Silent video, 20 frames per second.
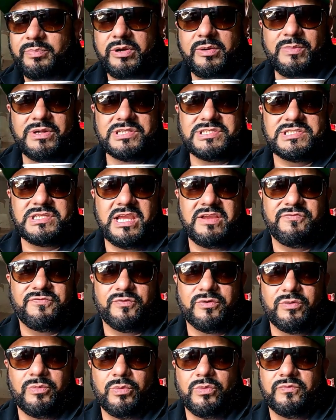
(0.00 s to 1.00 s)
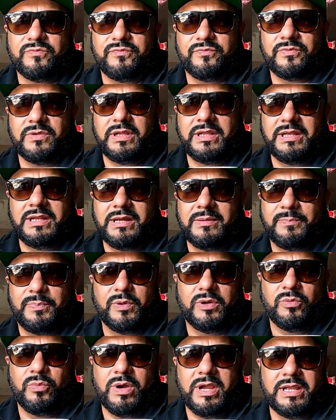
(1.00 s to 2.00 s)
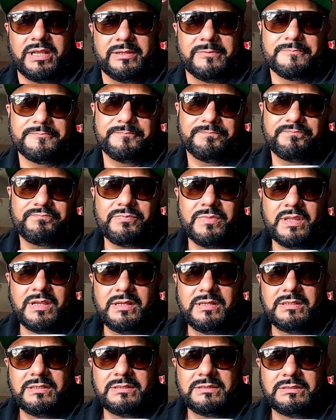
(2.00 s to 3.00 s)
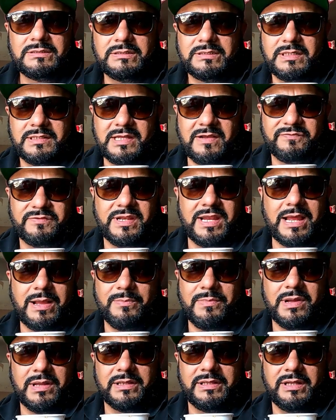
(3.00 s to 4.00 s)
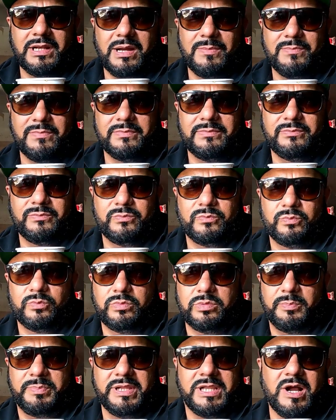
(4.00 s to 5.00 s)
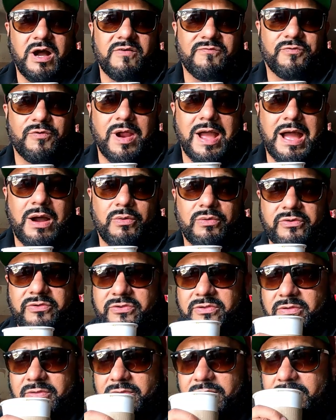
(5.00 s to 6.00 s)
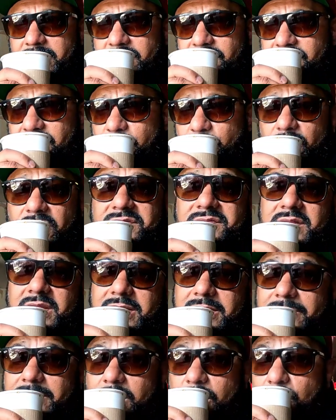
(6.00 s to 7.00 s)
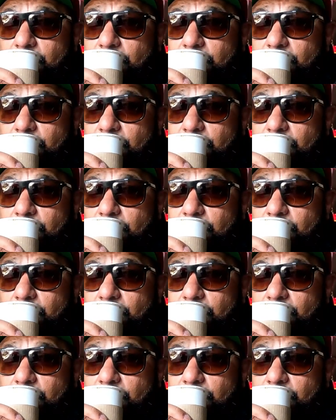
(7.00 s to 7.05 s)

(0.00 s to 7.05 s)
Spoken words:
pretty much safe and put away. Because after that, I'm be gone for hours, so we'll see.